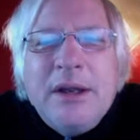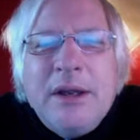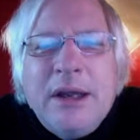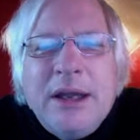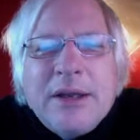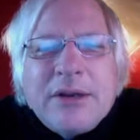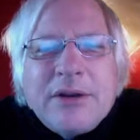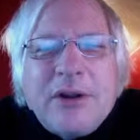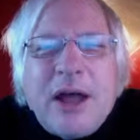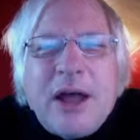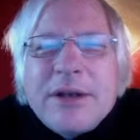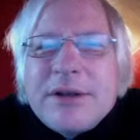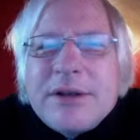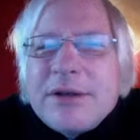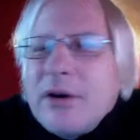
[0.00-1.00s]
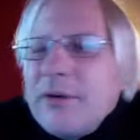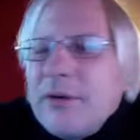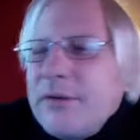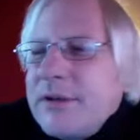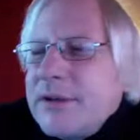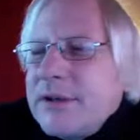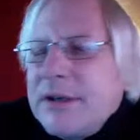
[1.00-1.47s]
it's a lot of
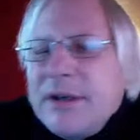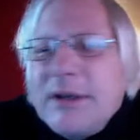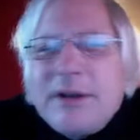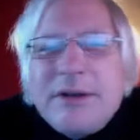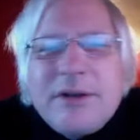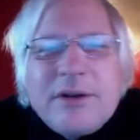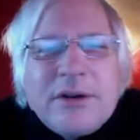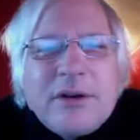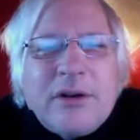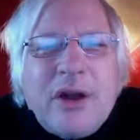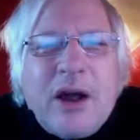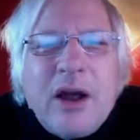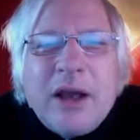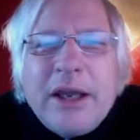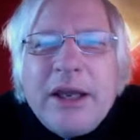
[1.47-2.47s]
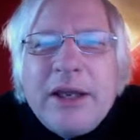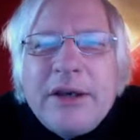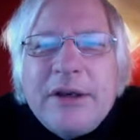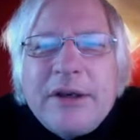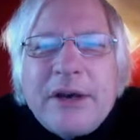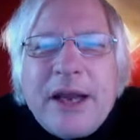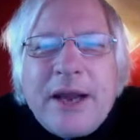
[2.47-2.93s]
services. You can log in.
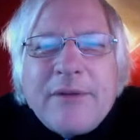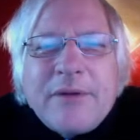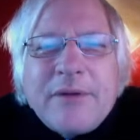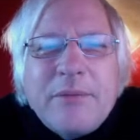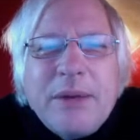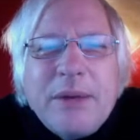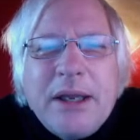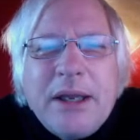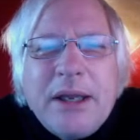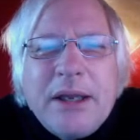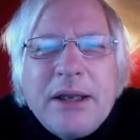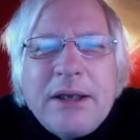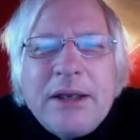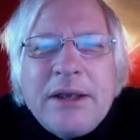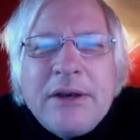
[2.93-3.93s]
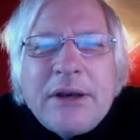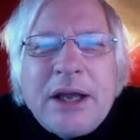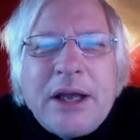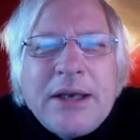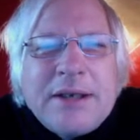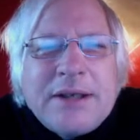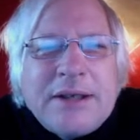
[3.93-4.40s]
You don't have to be in the
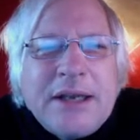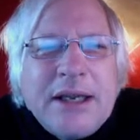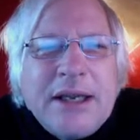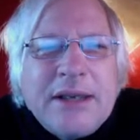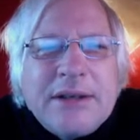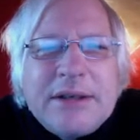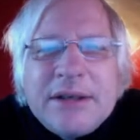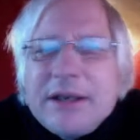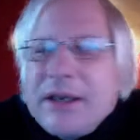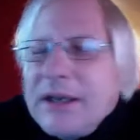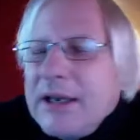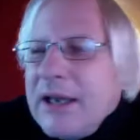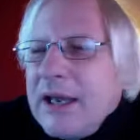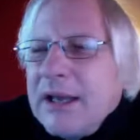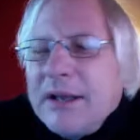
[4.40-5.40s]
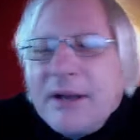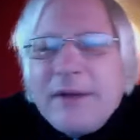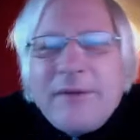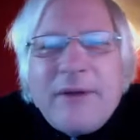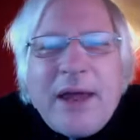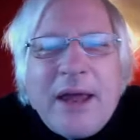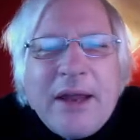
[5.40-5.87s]
United States to get the
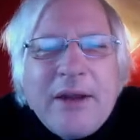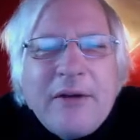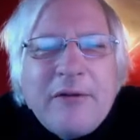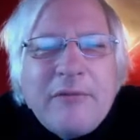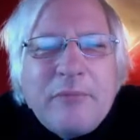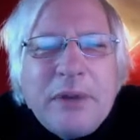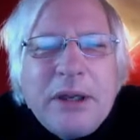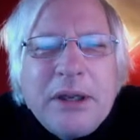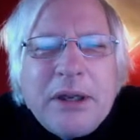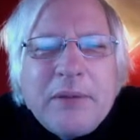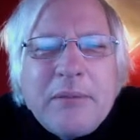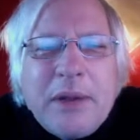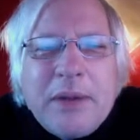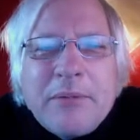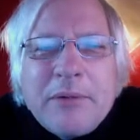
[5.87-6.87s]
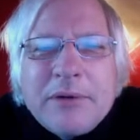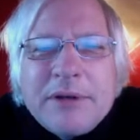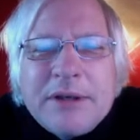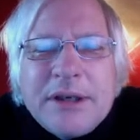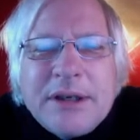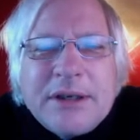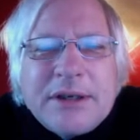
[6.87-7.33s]
value of being a member
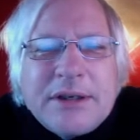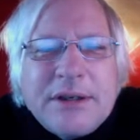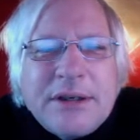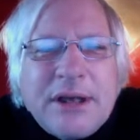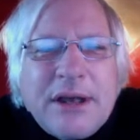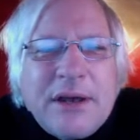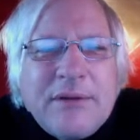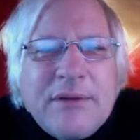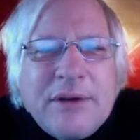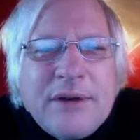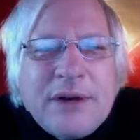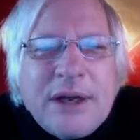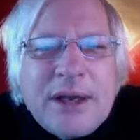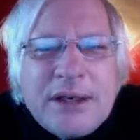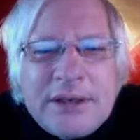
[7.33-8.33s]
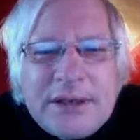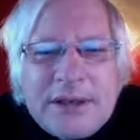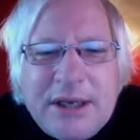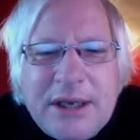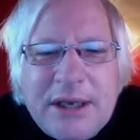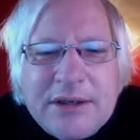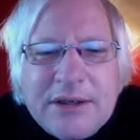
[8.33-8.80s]
citizen of the United
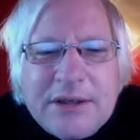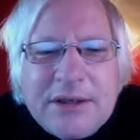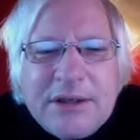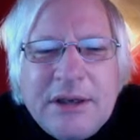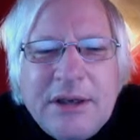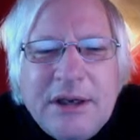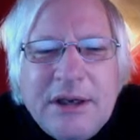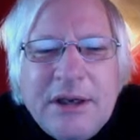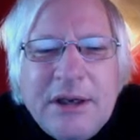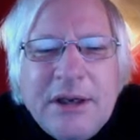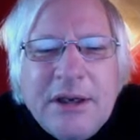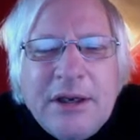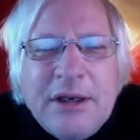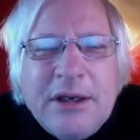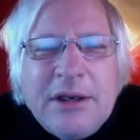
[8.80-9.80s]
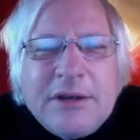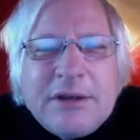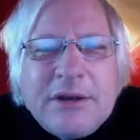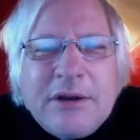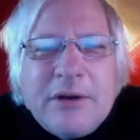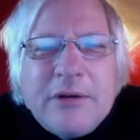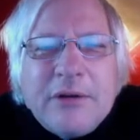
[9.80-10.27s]
States.
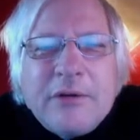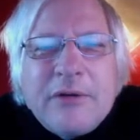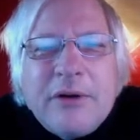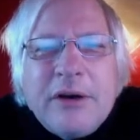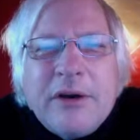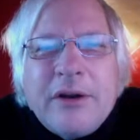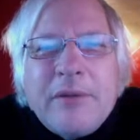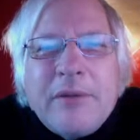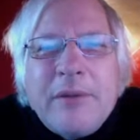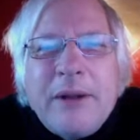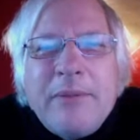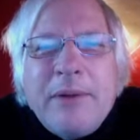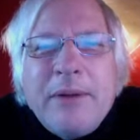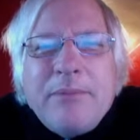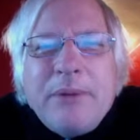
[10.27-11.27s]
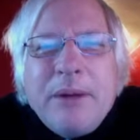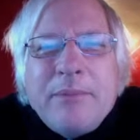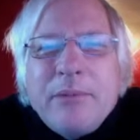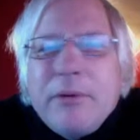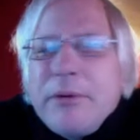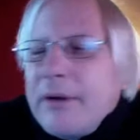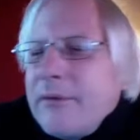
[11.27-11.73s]
So, you know, there may be
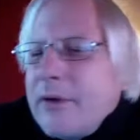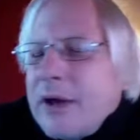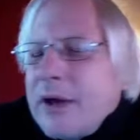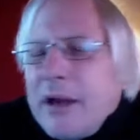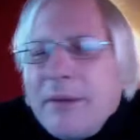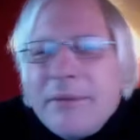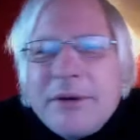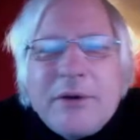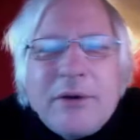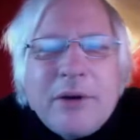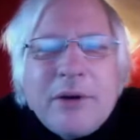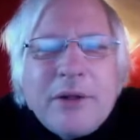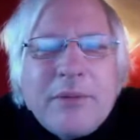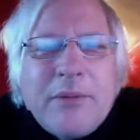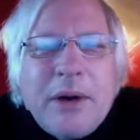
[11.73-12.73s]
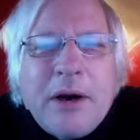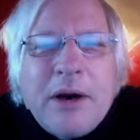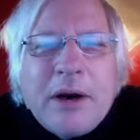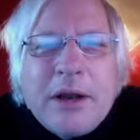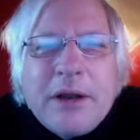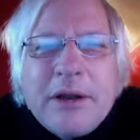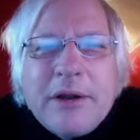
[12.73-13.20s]
people who never come to North
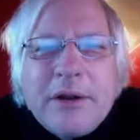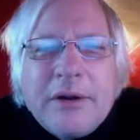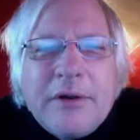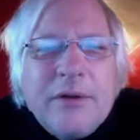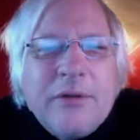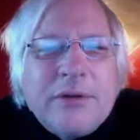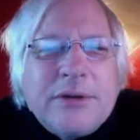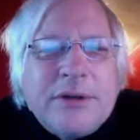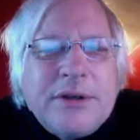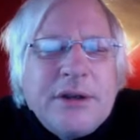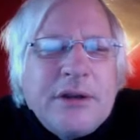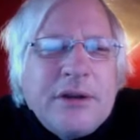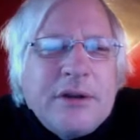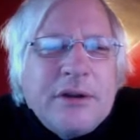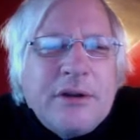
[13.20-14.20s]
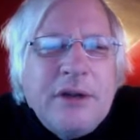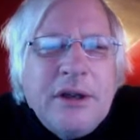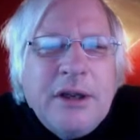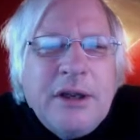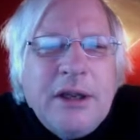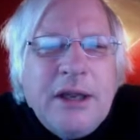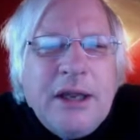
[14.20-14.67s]
America who still
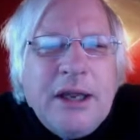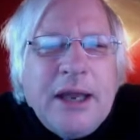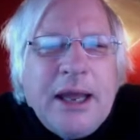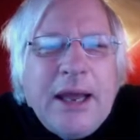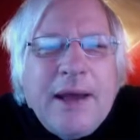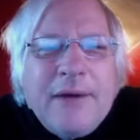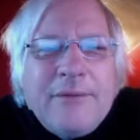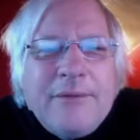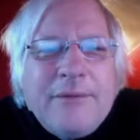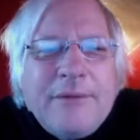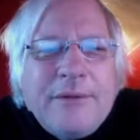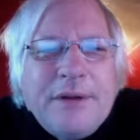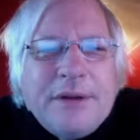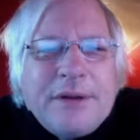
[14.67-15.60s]
have the